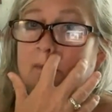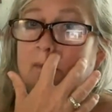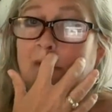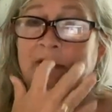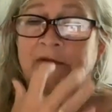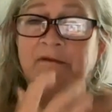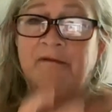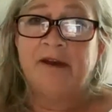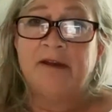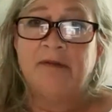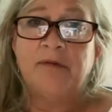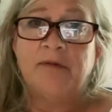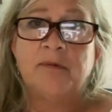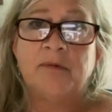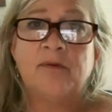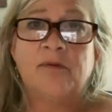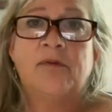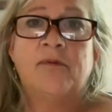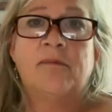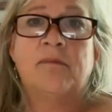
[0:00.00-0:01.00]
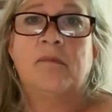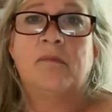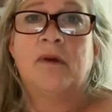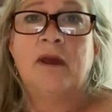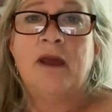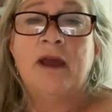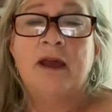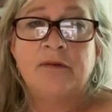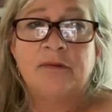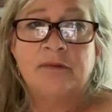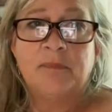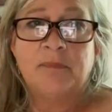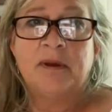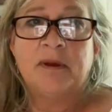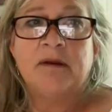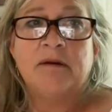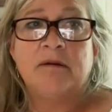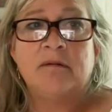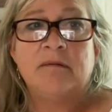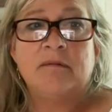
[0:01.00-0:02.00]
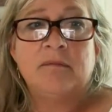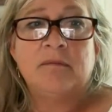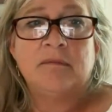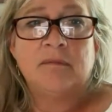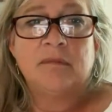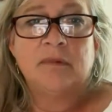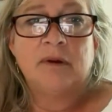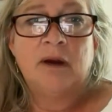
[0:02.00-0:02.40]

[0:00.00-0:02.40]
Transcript: My faith has been